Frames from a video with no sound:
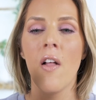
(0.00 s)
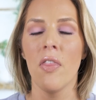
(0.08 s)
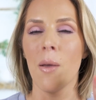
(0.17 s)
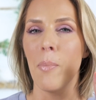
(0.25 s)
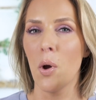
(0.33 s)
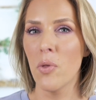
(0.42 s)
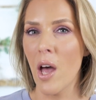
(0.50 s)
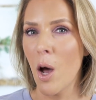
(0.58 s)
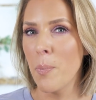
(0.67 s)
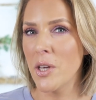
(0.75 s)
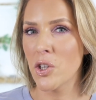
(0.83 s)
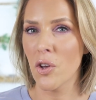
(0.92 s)
They both
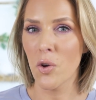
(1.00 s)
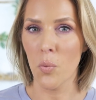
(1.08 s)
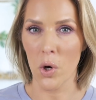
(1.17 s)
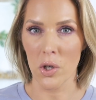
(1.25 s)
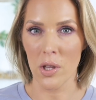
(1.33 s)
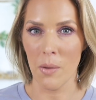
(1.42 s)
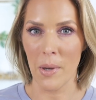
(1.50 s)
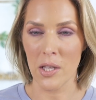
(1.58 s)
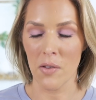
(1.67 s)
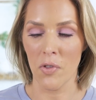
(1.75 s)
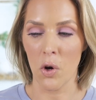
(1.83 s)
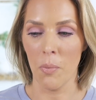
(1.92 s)
help each other work to the
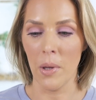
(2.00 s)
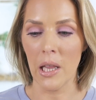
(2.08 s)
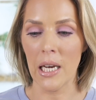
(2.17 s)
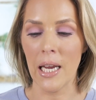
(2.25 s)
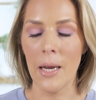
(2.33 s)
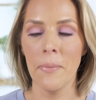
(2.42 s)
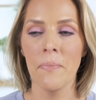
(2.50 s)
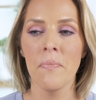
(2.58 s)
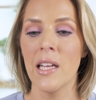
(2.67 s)
best of their ability.